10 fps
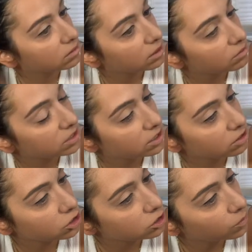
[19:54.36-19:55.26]
either
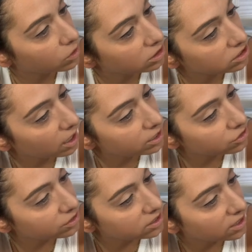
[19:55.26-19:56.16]
the smaller size or
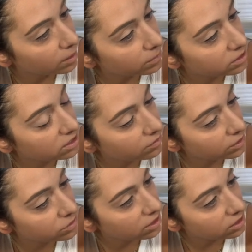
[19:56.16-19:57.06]
the sample. It
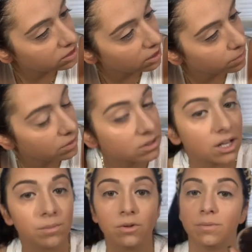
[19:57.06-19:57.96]
definitely was not a sample. A
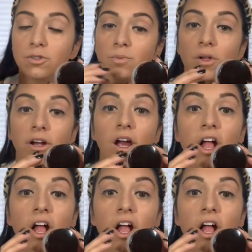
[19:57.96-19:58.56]
sample would have been smaller.